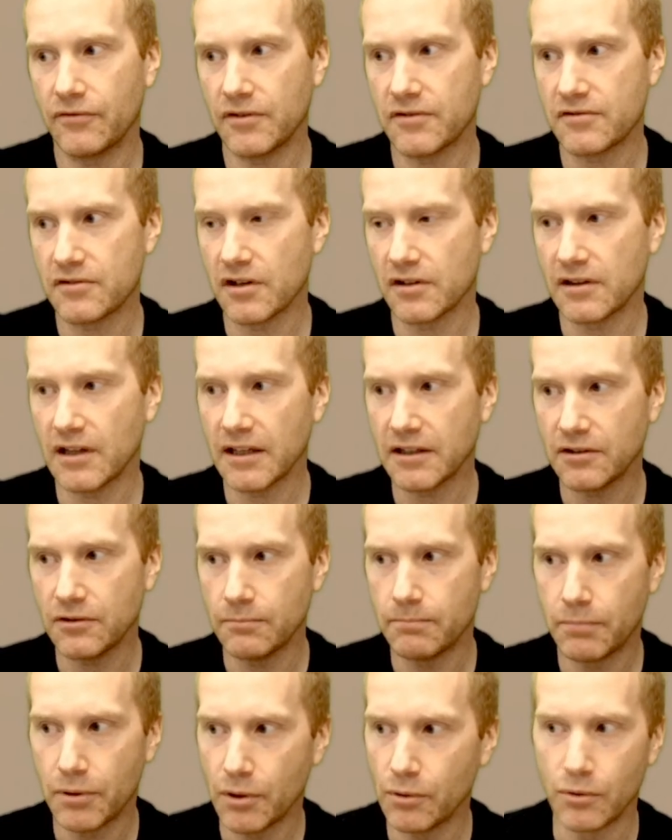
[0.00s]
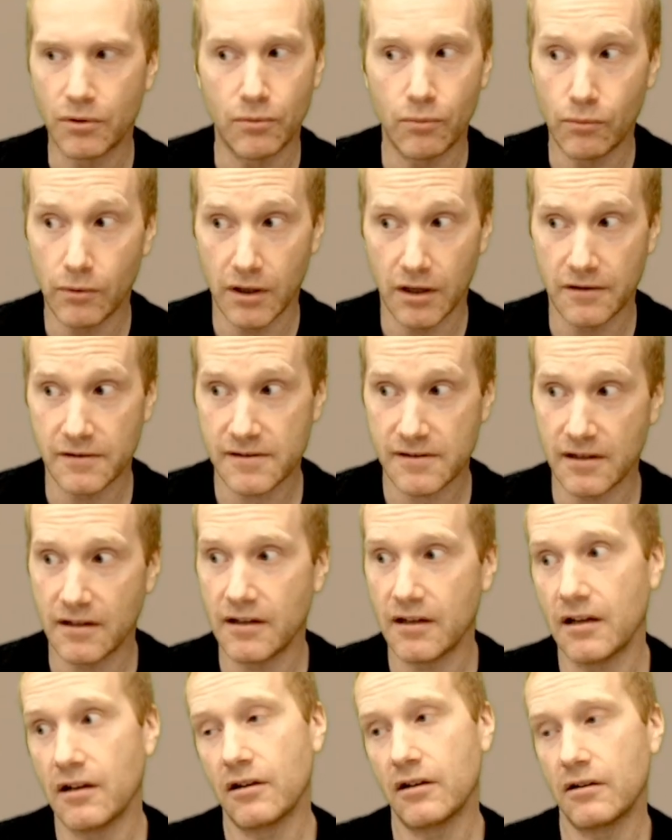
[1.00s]
It's not like you poke once and
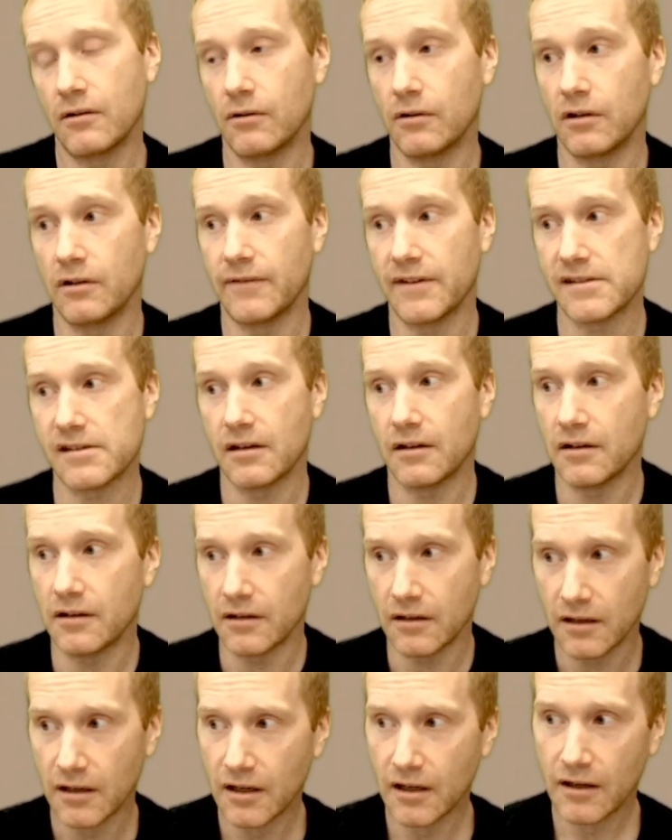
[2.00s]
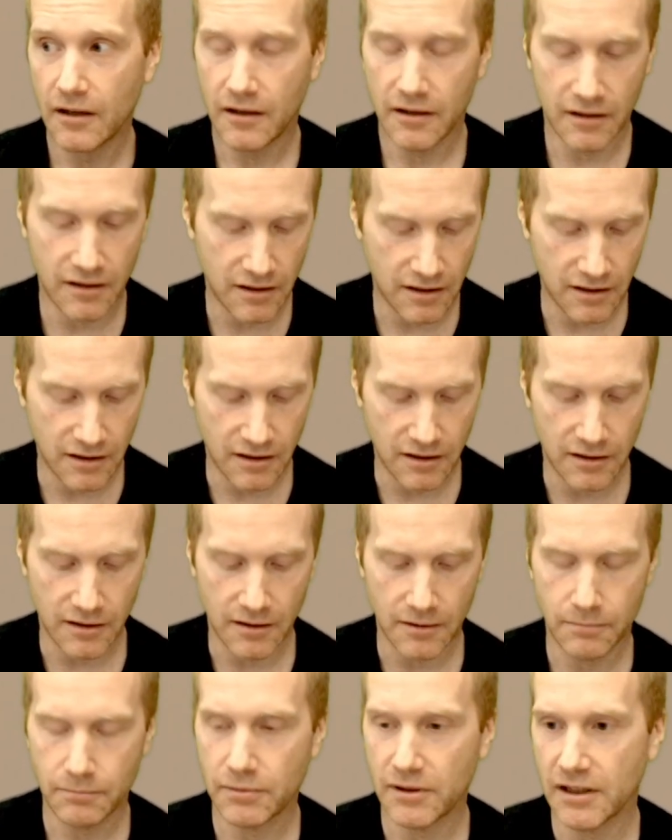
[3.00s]
then all of a sudden
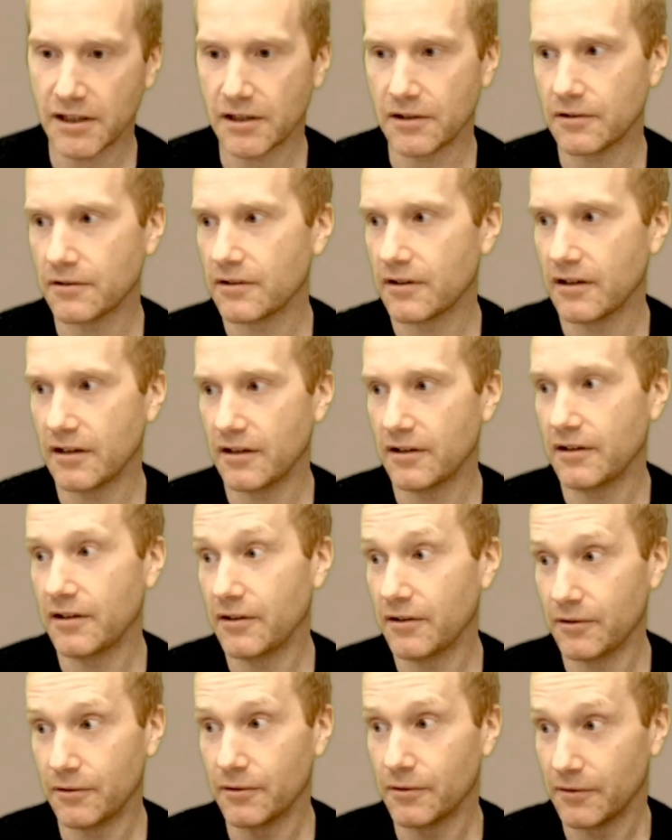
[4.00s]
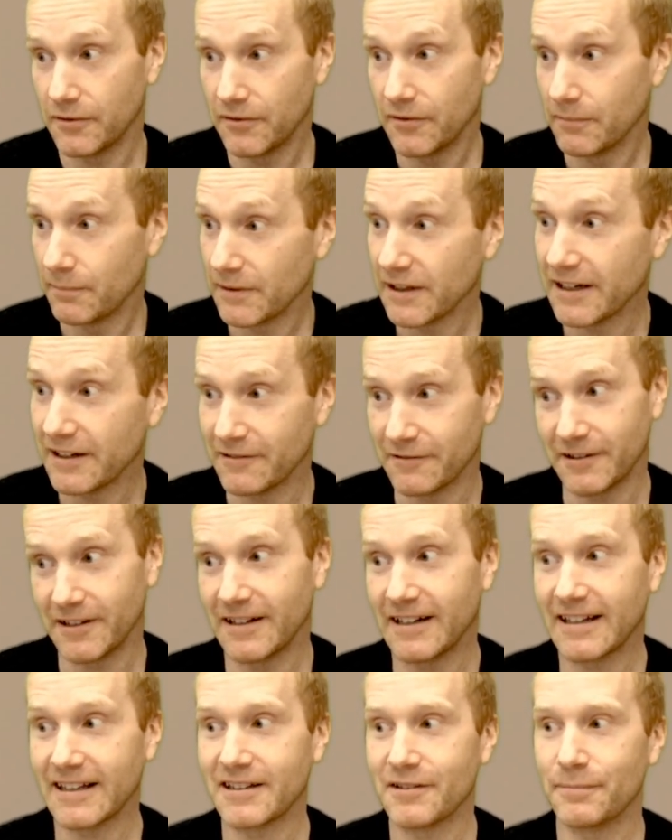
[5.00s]
we're going
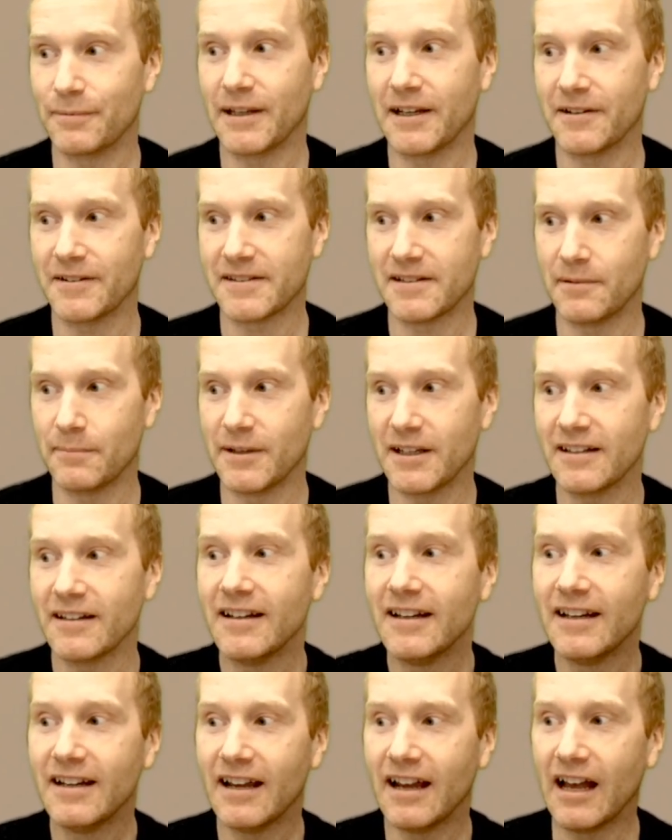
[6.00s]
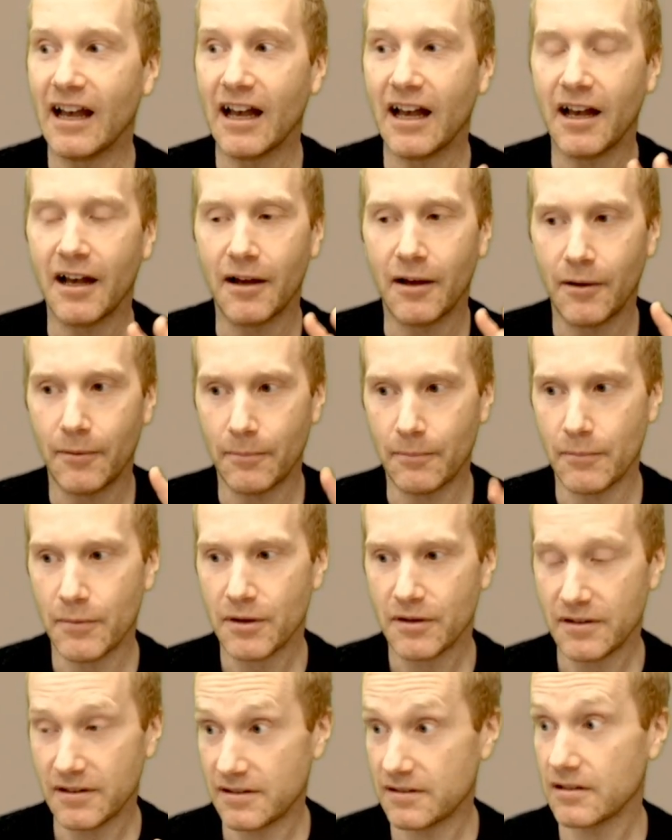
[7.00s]
to get to players in a bit,
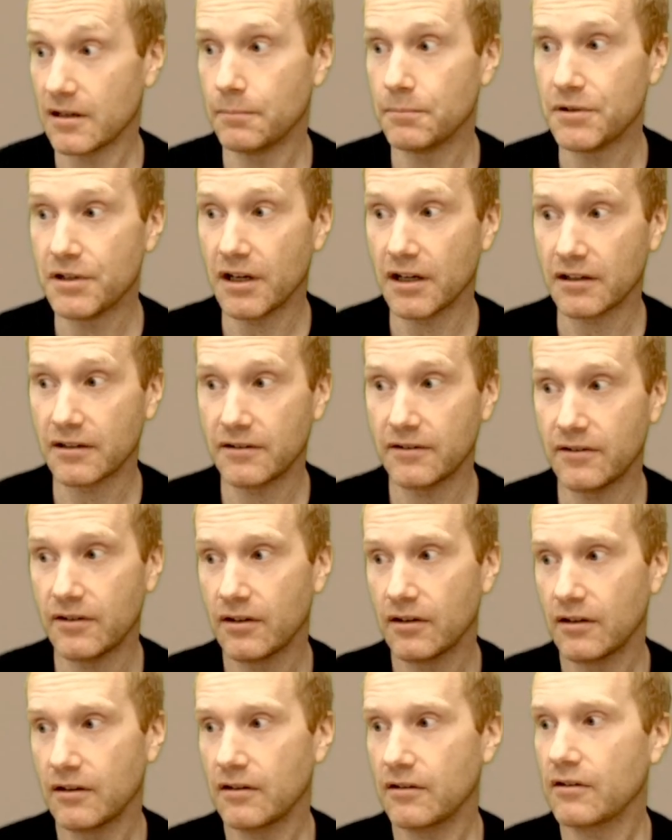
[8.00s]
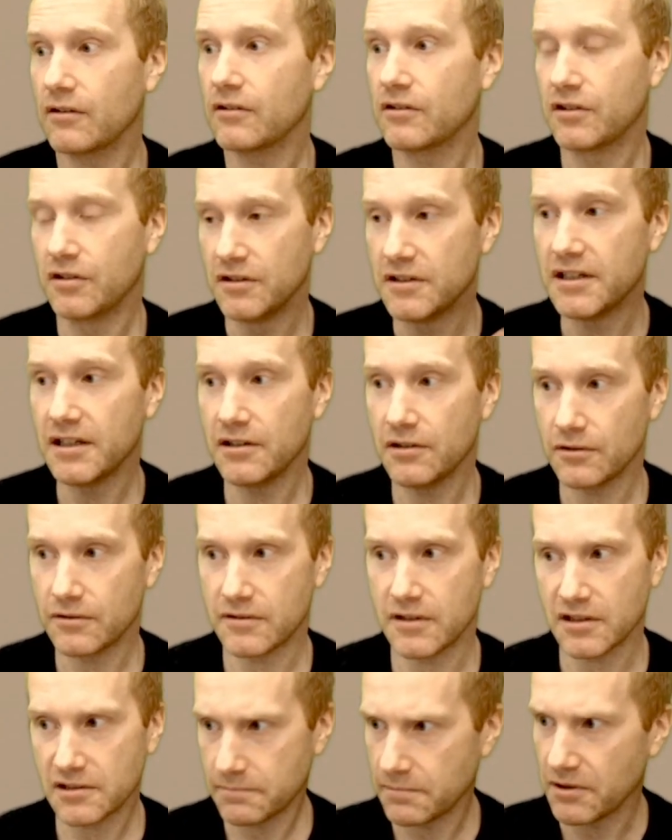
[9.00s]
the subject continues
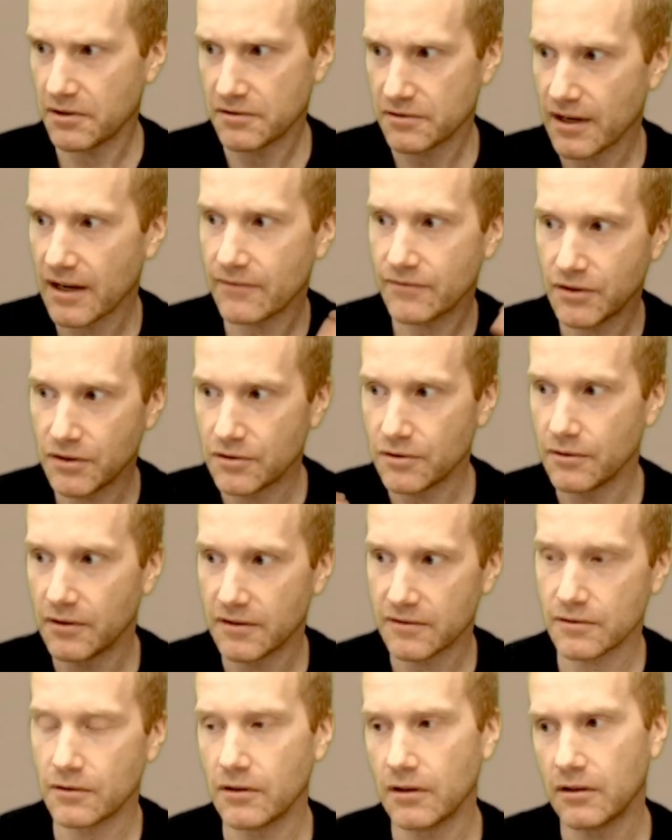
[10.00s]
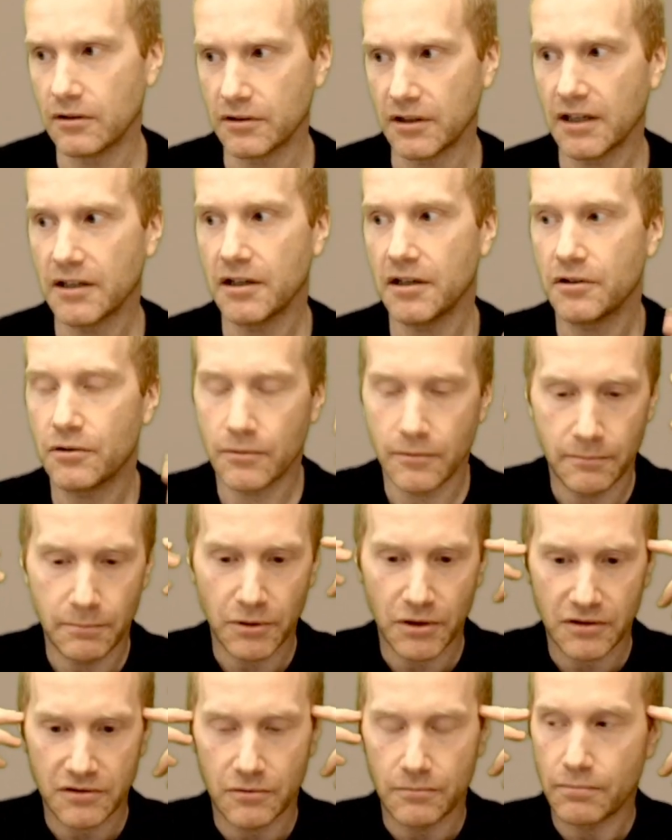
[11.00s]
to experience. You have to do this all along, and
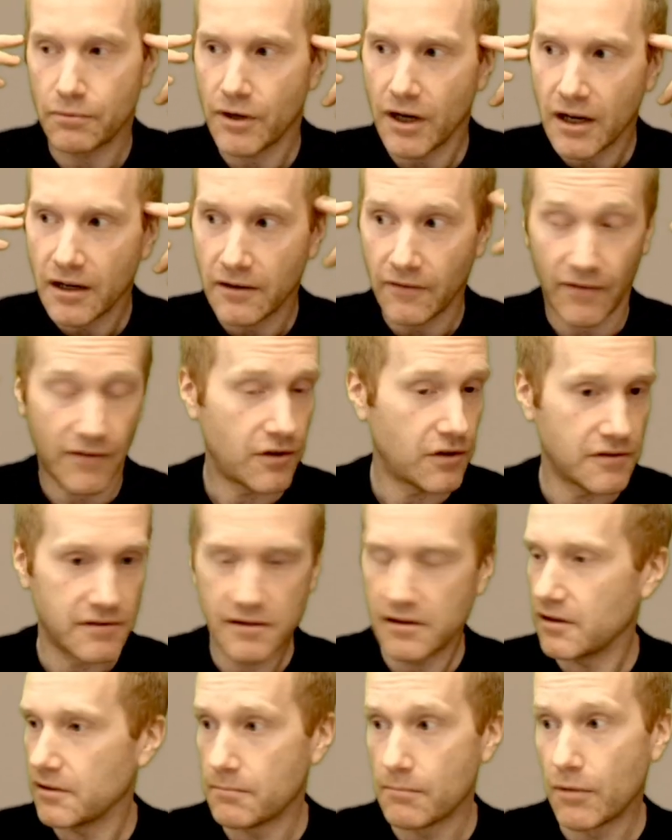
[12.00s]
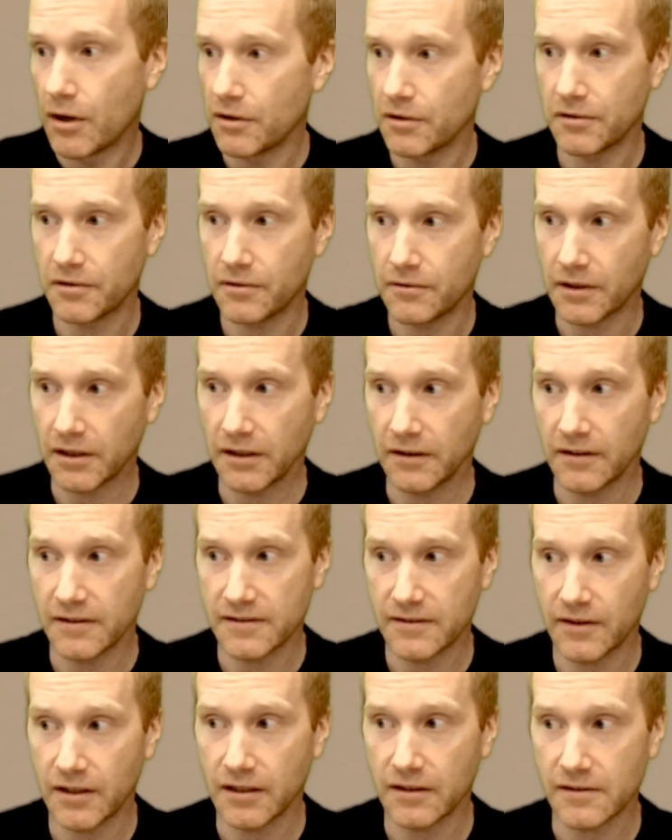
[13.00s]
because your brain is constantly monitoring
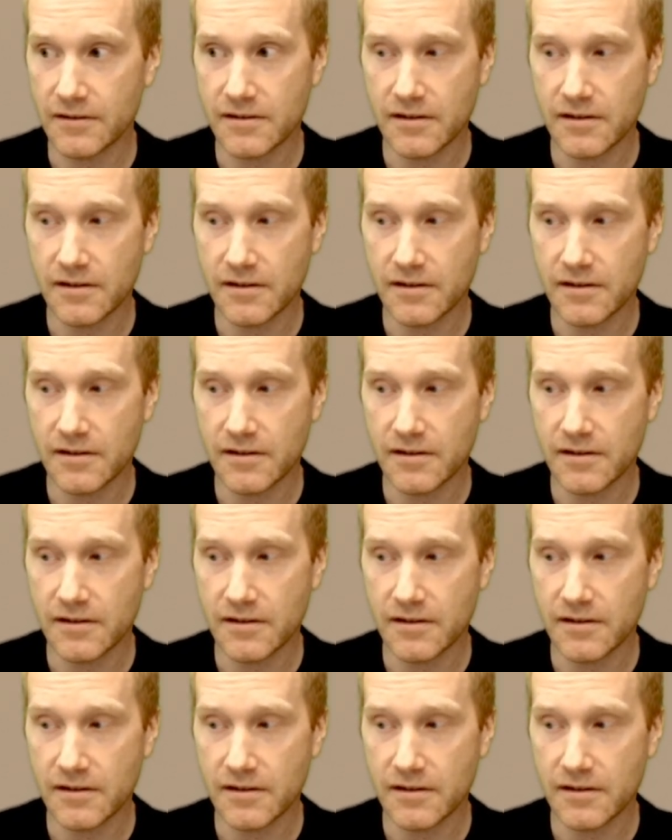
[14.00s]
these things.